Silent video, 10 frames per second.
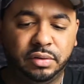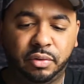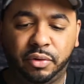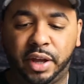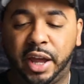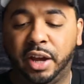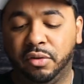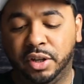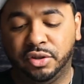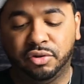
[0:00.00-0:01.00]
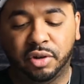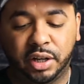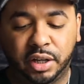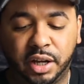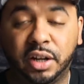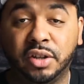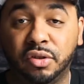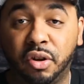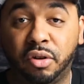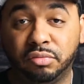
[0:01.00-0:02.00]
or the angle that you're trying to get because you
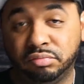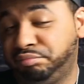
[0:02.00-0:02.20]
know